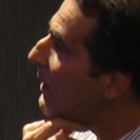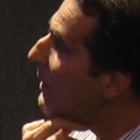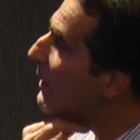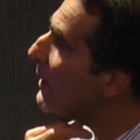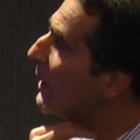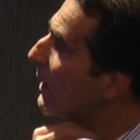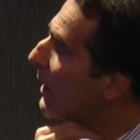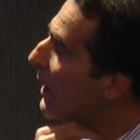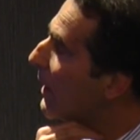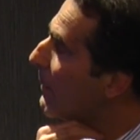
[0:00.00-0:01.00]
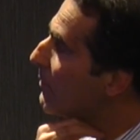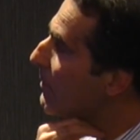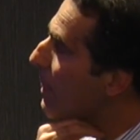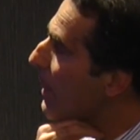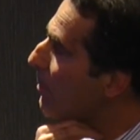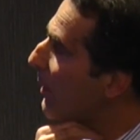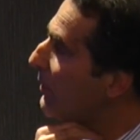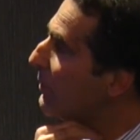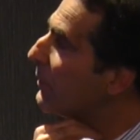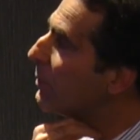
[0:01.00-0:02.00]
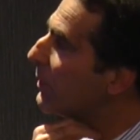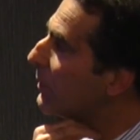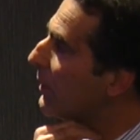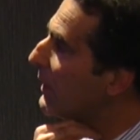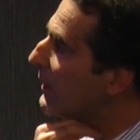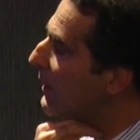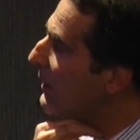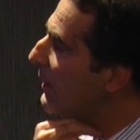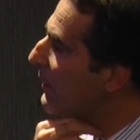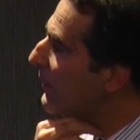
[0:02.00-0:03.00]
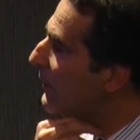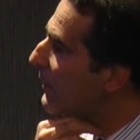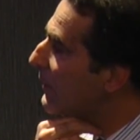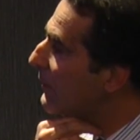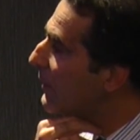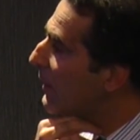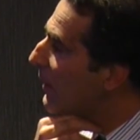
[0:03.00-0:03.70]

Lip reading: in patients with chronic kidney disease.